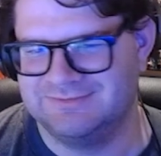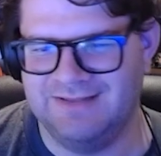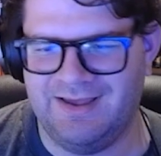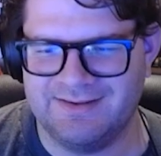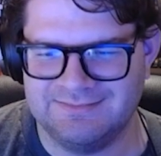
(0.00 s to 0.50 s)
A
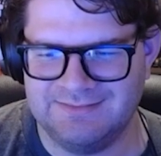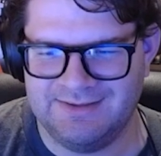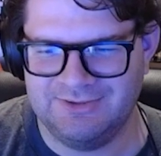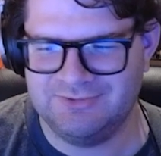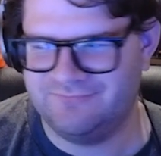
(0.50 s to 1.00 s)
lot
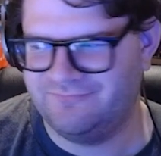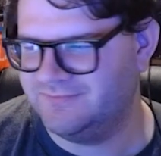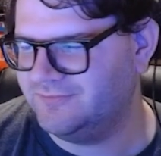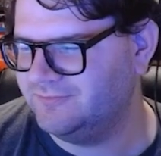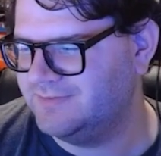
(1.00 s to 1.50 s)
of good
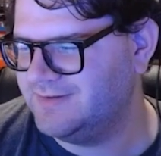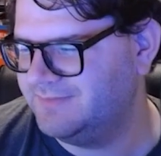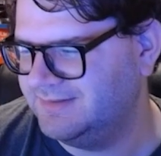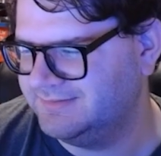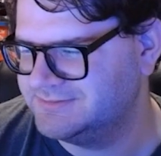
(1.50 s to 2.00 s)
physical
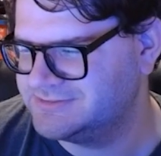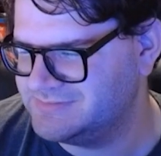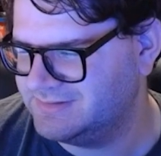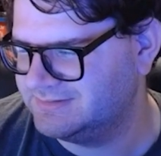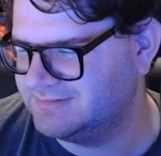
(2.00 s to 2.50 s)
comedy in this
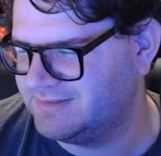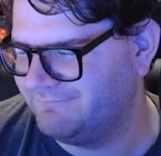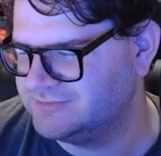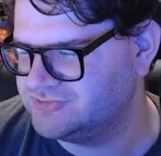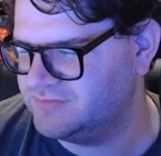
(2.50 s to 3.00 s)
one. I've
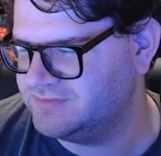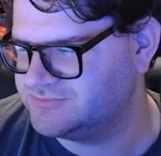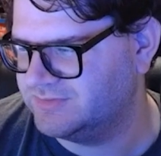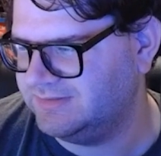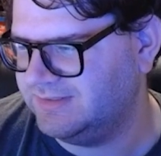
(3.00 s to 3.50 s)
enjoyed this
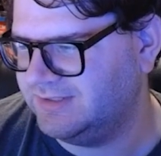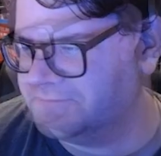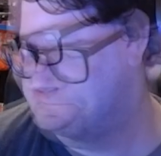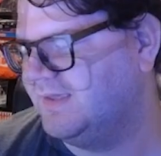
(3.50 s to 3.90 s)
one a lot.